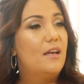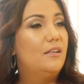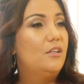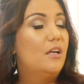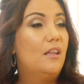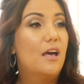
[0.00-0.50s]

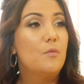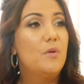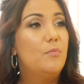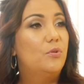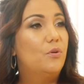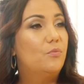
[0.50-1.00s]
And a lot of
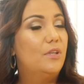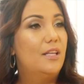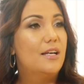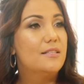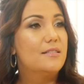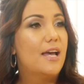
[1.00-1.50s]
people don't
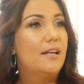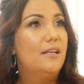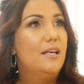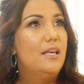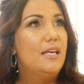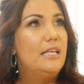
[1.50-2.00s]
realize
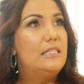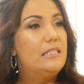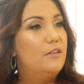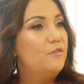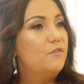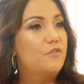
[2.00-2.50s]
that it's
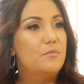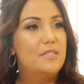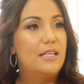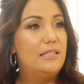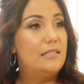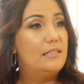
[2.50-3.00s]
different from
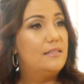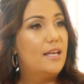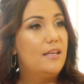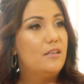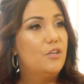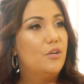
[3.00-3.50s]
state to state.